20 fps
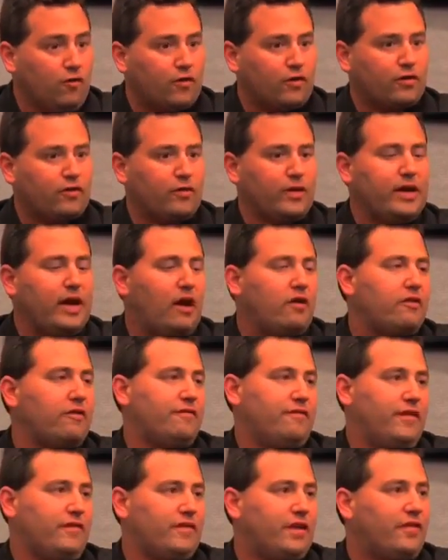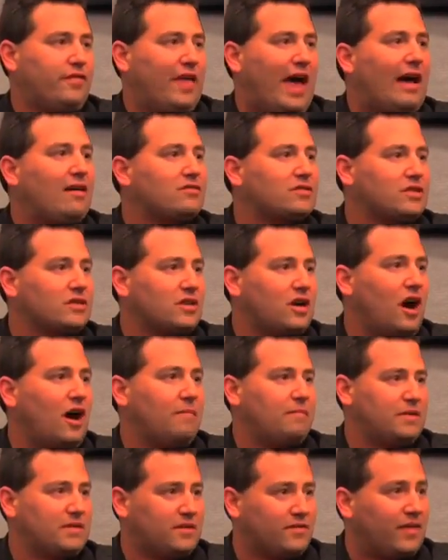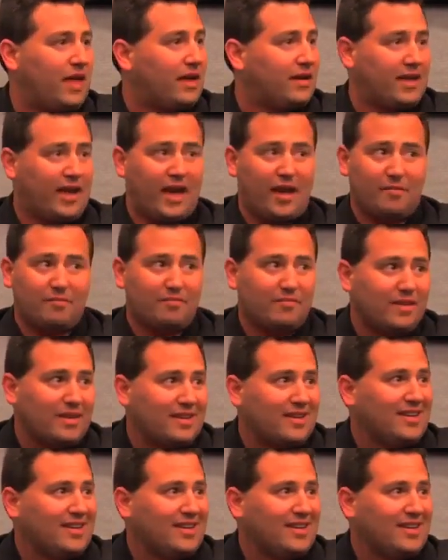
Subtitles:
350,000 copies of that game.